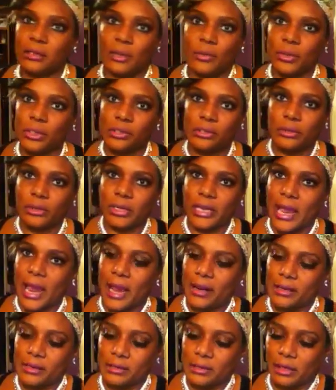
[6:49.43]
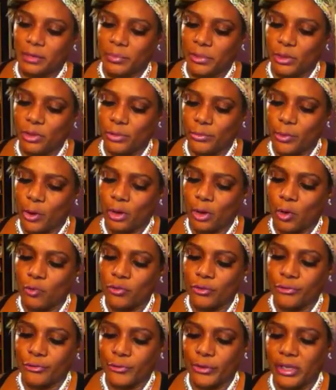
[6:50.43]
want to start lying and stuff, but you can roll
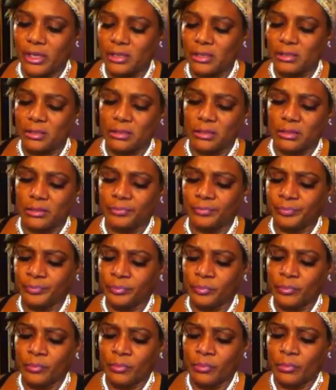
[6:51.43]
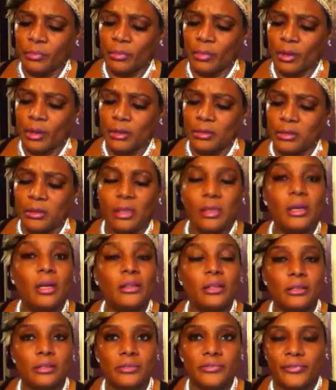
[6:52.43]
over free until
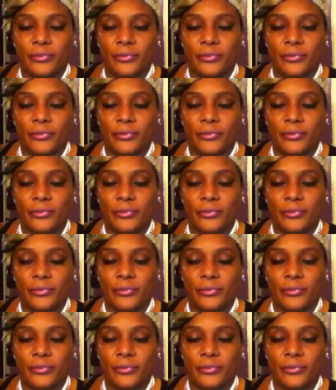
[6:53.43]
another